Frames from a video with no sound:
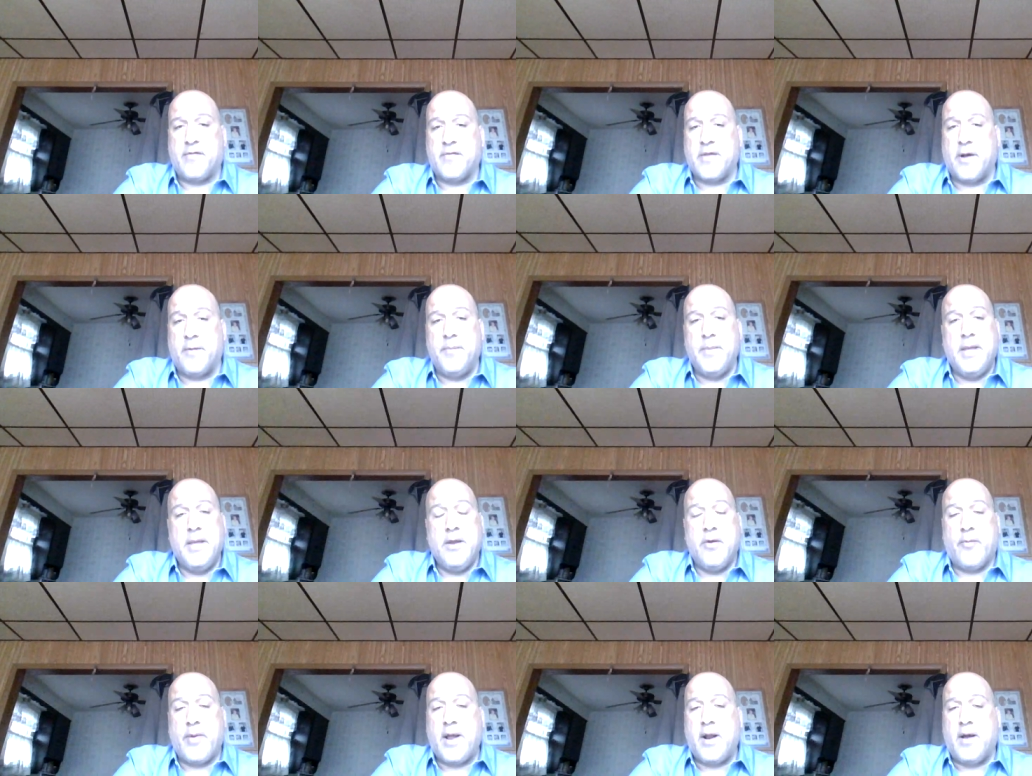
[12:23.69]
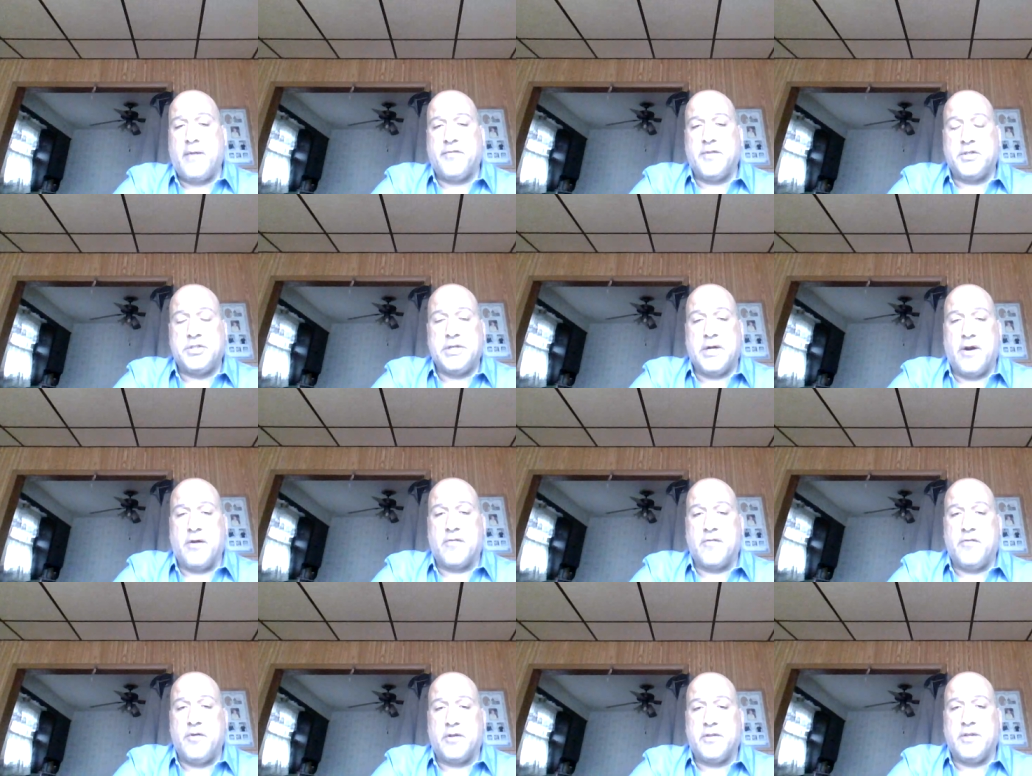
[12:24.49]
So ran off the
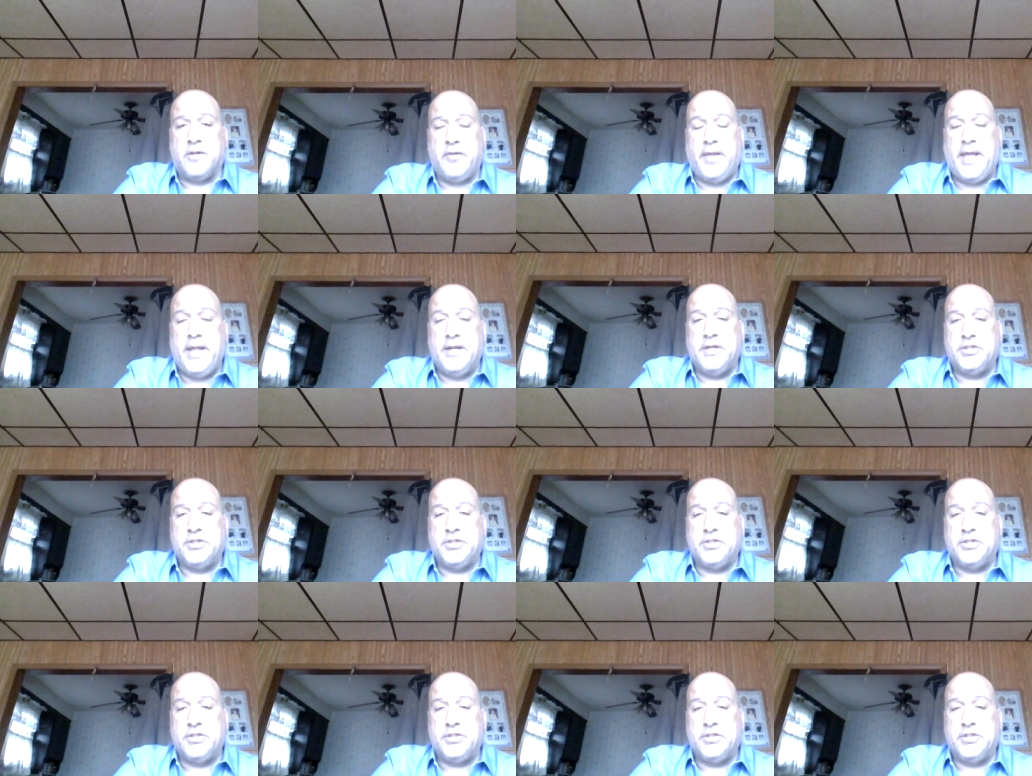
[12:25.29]
charts, took the lead,